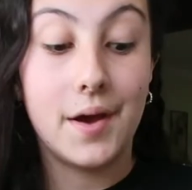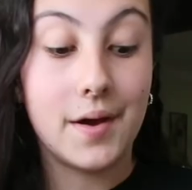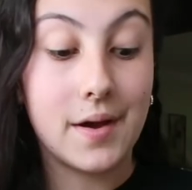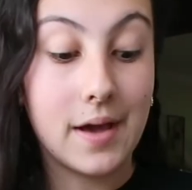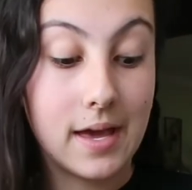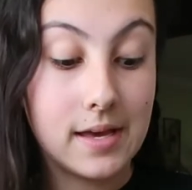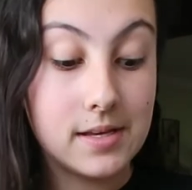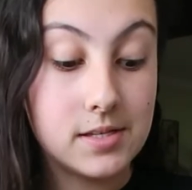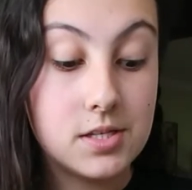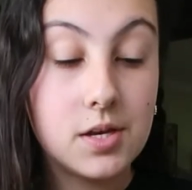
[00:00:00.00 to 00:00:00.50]

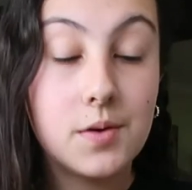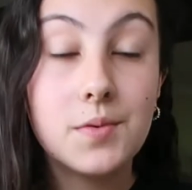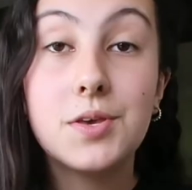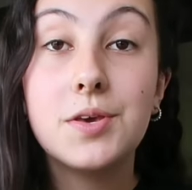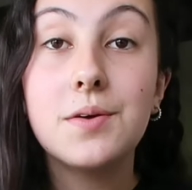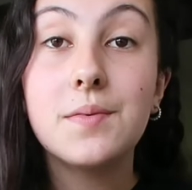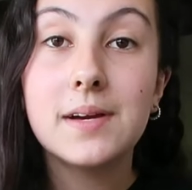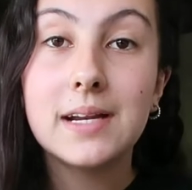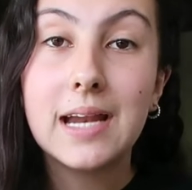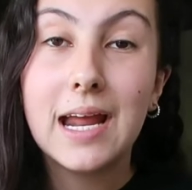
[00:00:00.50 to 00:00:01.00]
Okay, so
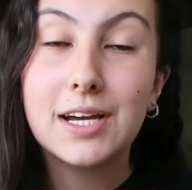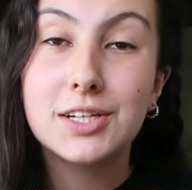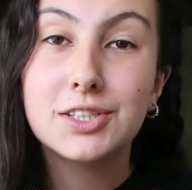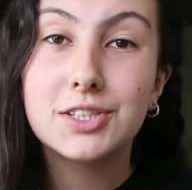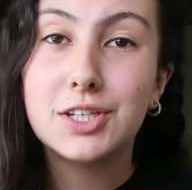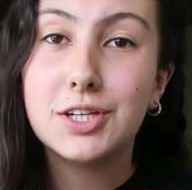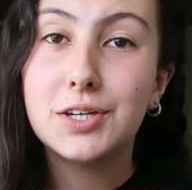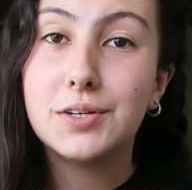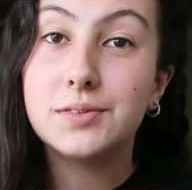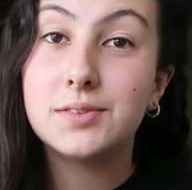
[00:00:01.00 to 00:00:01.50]
you can
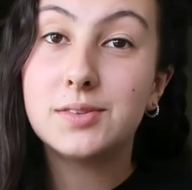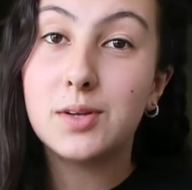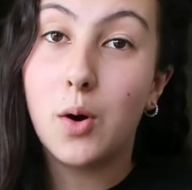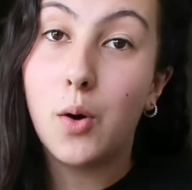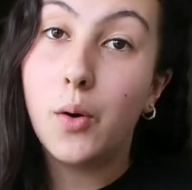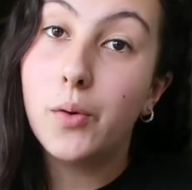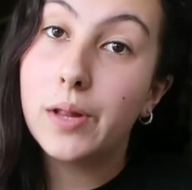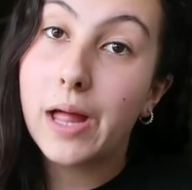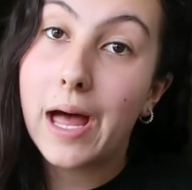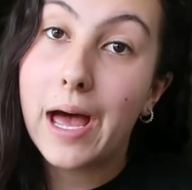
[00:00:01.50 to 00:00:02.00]
actually use the
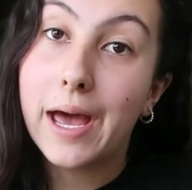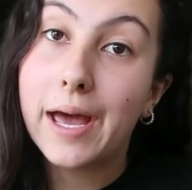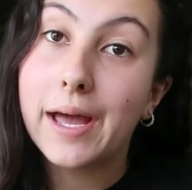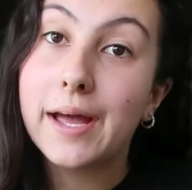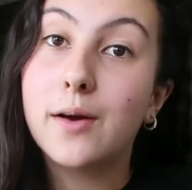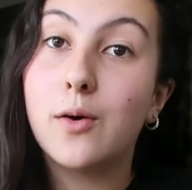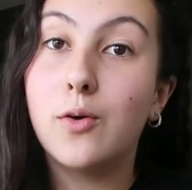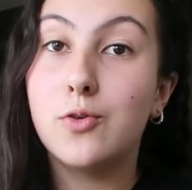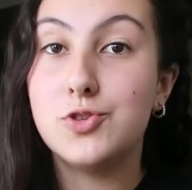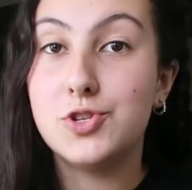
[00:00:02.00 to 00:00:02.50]
whole
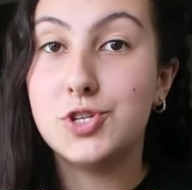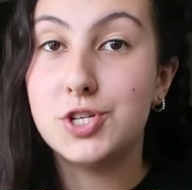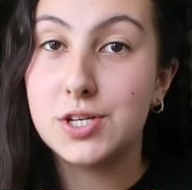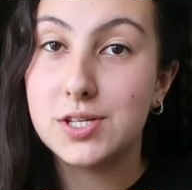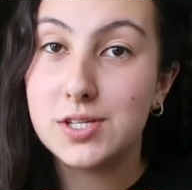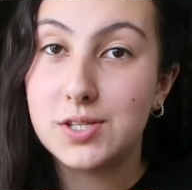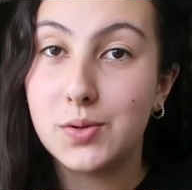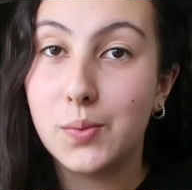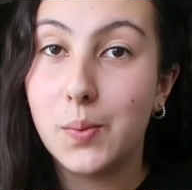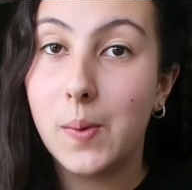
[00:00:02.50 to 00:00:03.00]
egg or
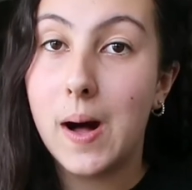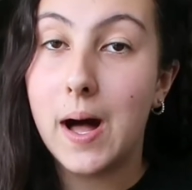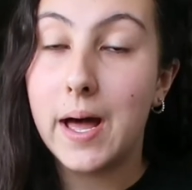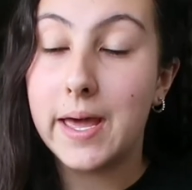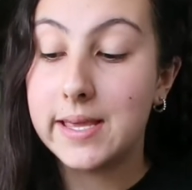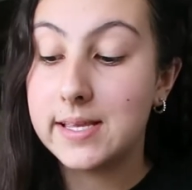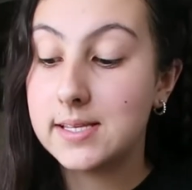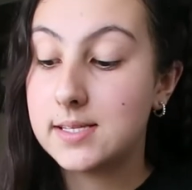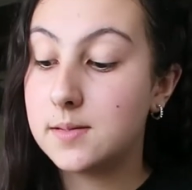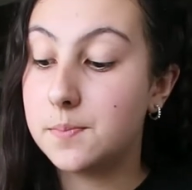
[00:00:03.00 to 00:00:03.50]
just the
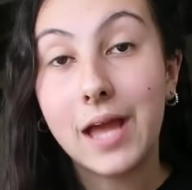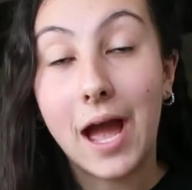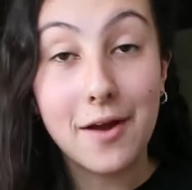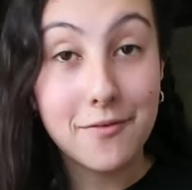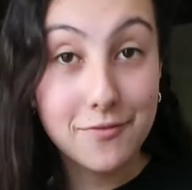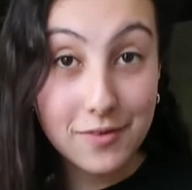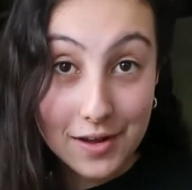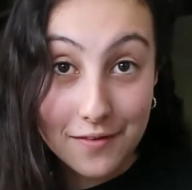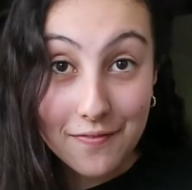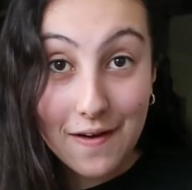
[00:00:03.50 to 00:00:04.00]
whites. I
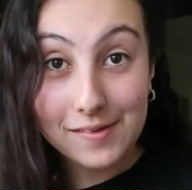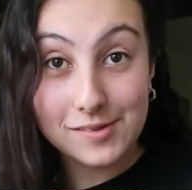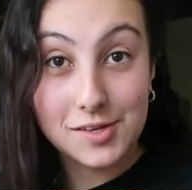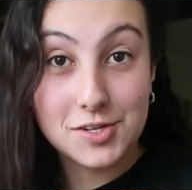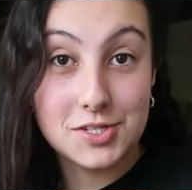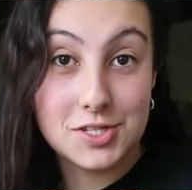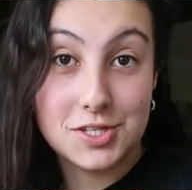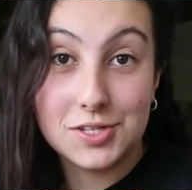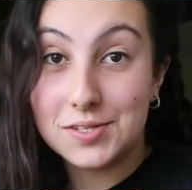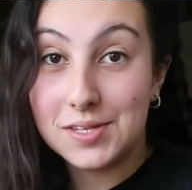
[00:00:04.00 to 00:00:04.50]
really found that
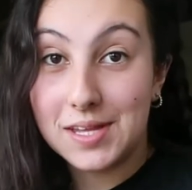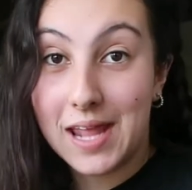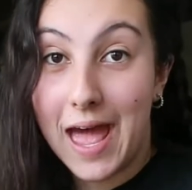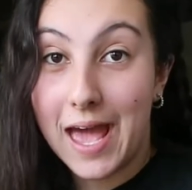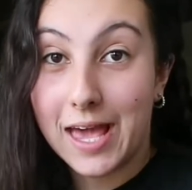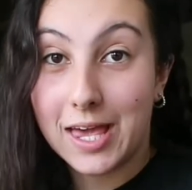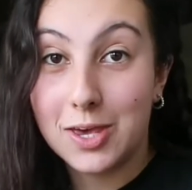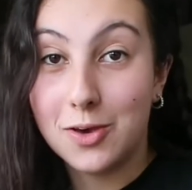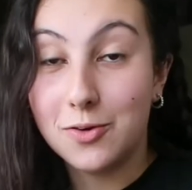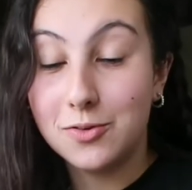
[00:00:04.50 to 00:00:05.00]
just using the
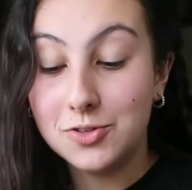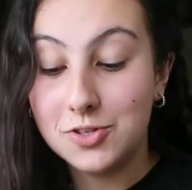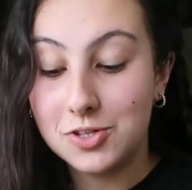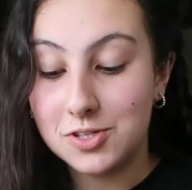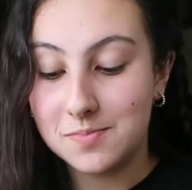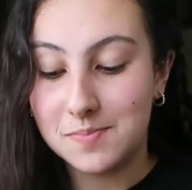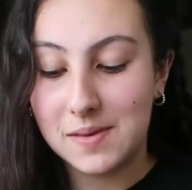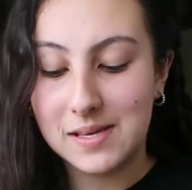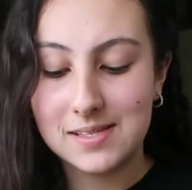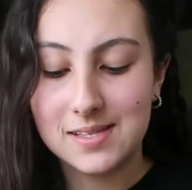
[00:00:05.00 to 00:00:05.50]
egg yolk
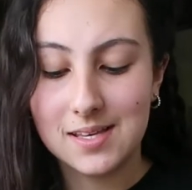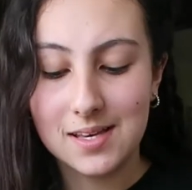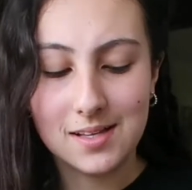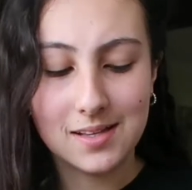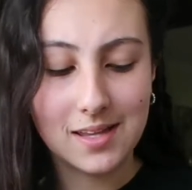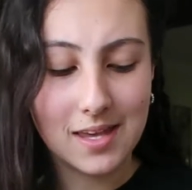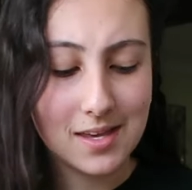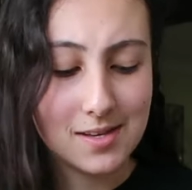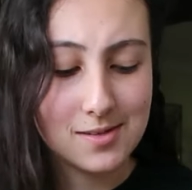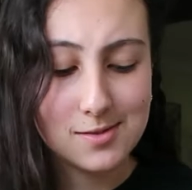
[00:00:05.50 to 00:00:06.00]
just makes
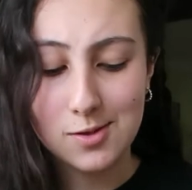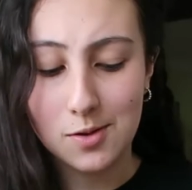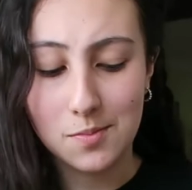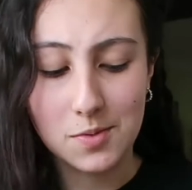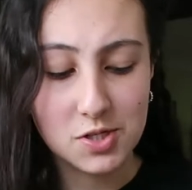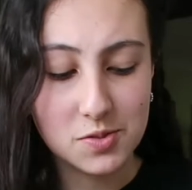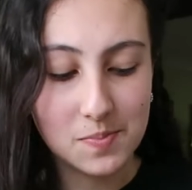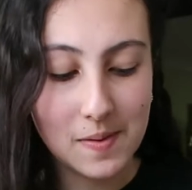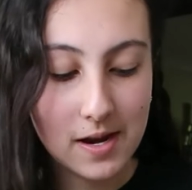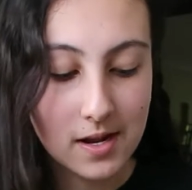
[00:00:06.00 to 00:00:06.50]
it like so
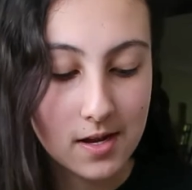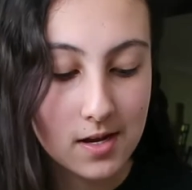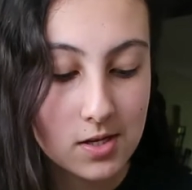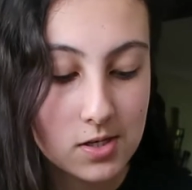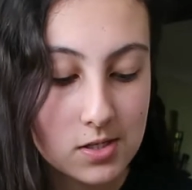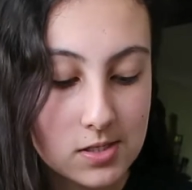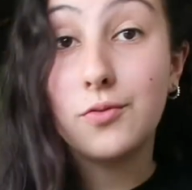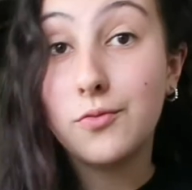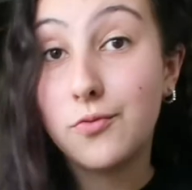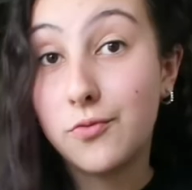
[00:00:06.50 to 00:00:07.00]
much better.
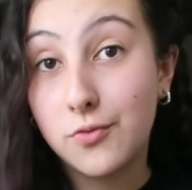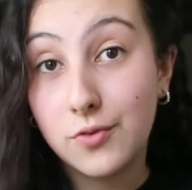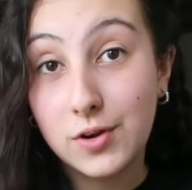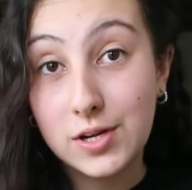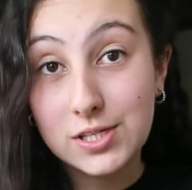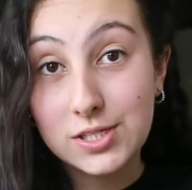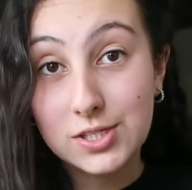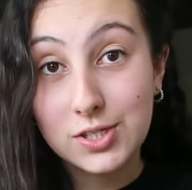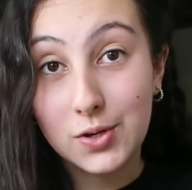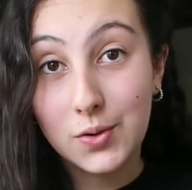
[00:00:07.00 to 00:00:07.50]
You can
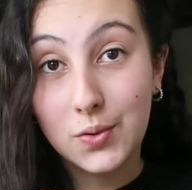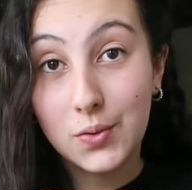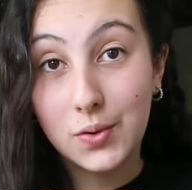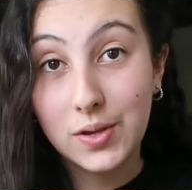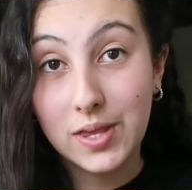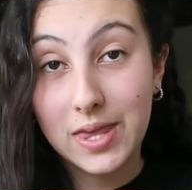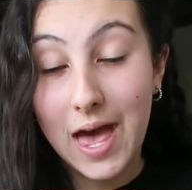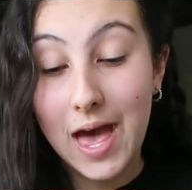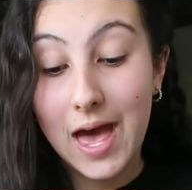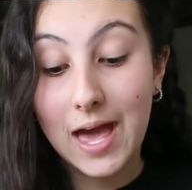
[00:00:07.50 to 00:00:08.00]
freeze your
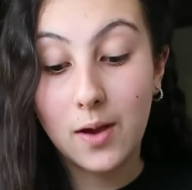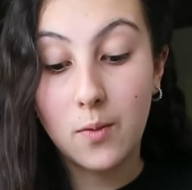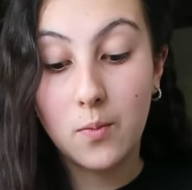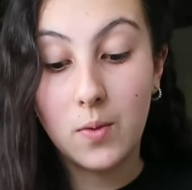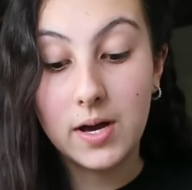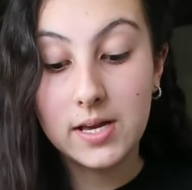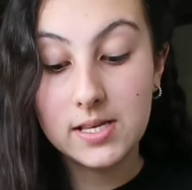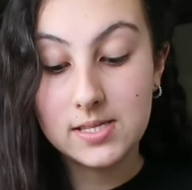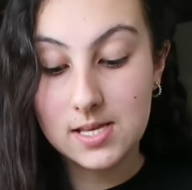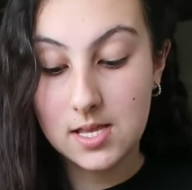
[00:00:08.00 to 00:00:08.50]
egg
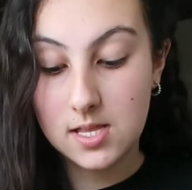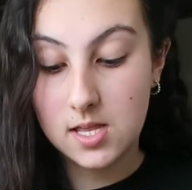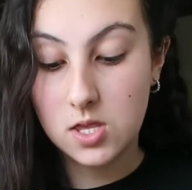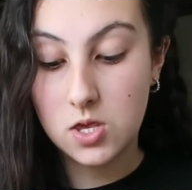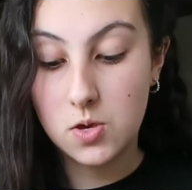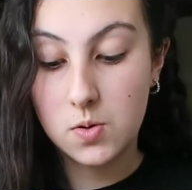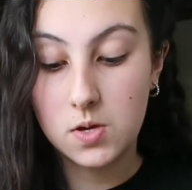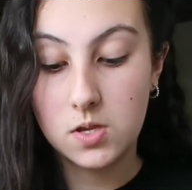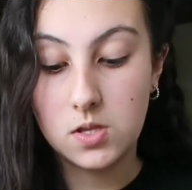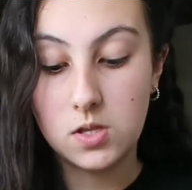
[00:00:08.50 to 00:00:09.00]
whites and then
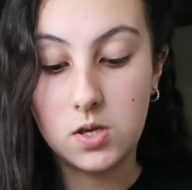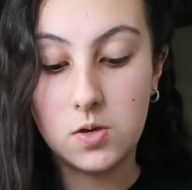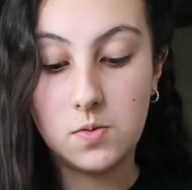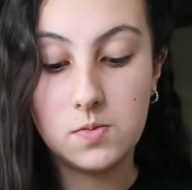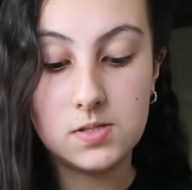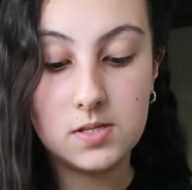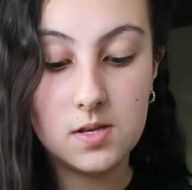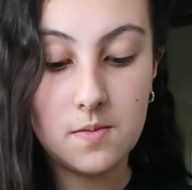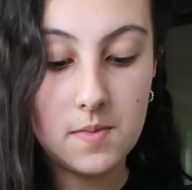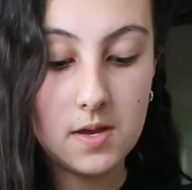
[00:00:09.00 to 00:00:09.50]
you can
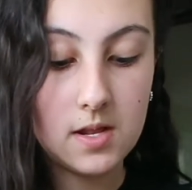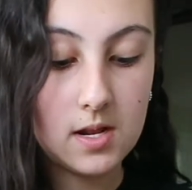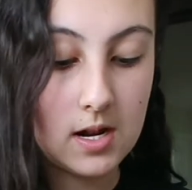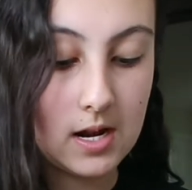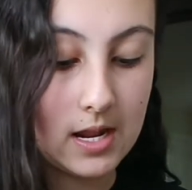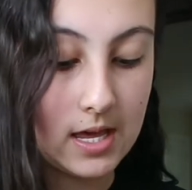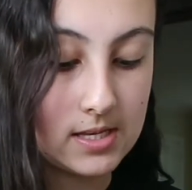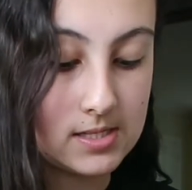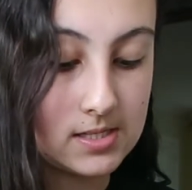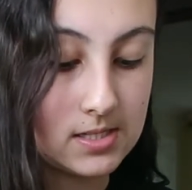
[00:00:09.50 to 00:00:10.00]
use them in
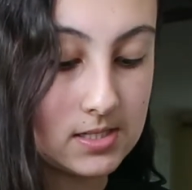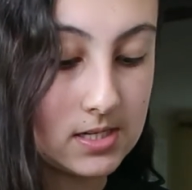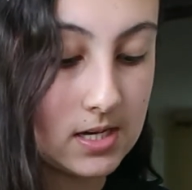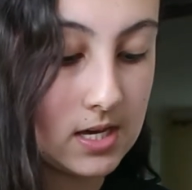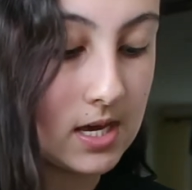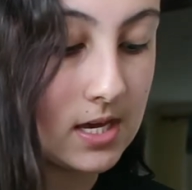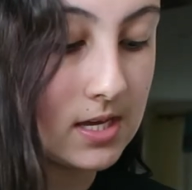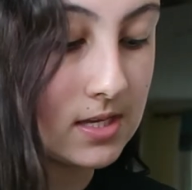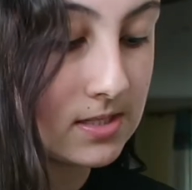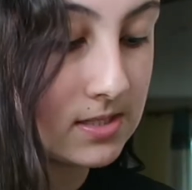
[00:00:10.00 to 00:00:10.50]
a later
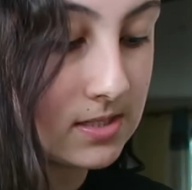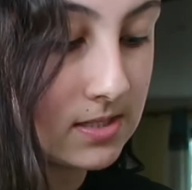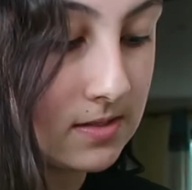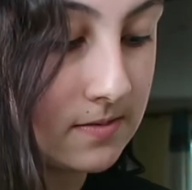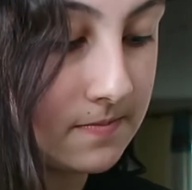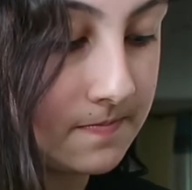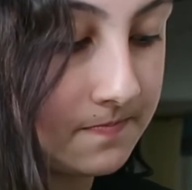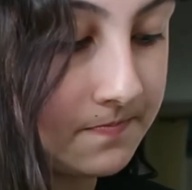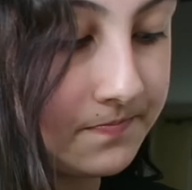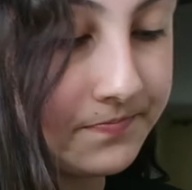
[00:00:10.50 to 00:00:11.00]
date.
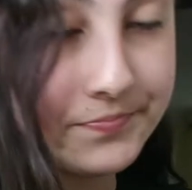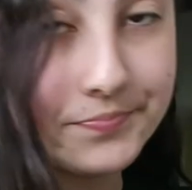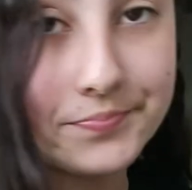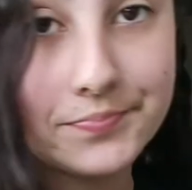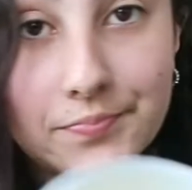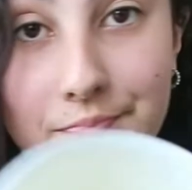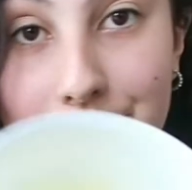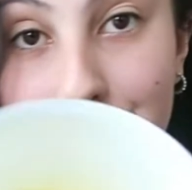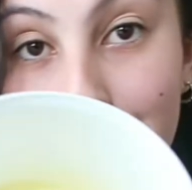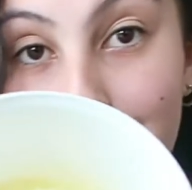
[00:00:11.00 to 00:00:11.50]

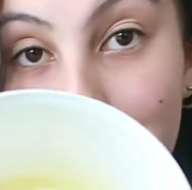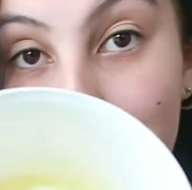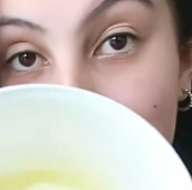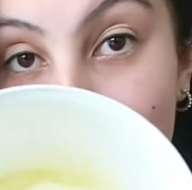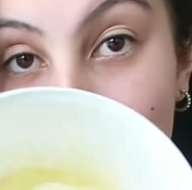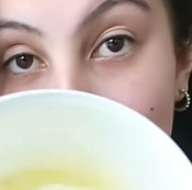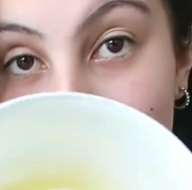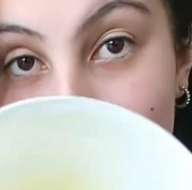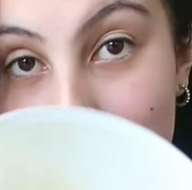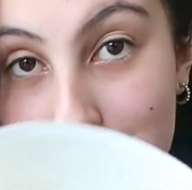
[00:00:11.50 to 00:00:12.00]

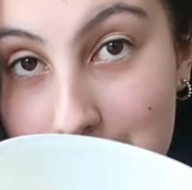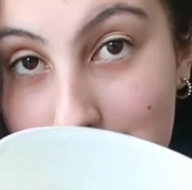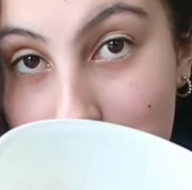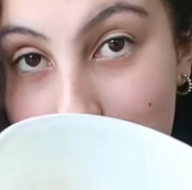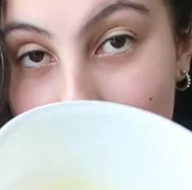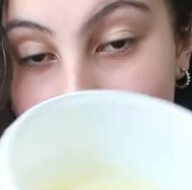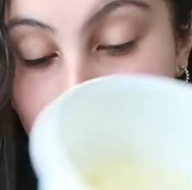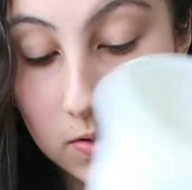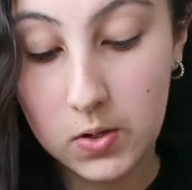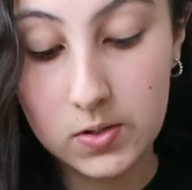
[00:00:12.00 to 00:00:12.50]
See,
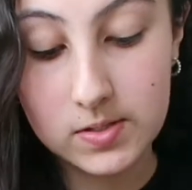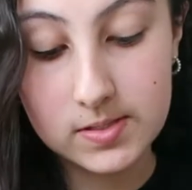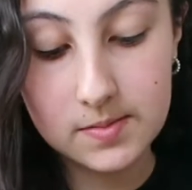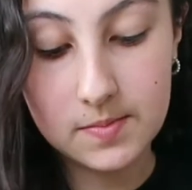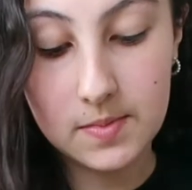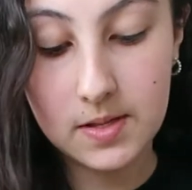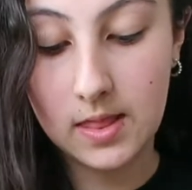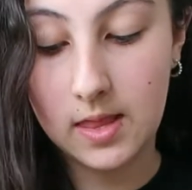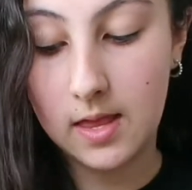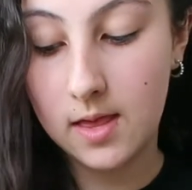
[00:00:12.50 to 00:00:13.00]
we've got
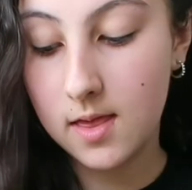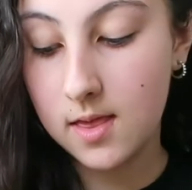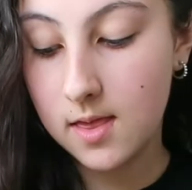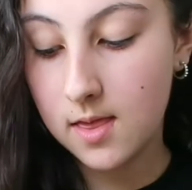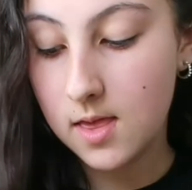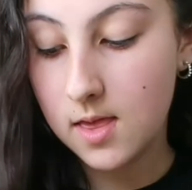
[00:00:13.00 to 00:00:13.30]
some in there.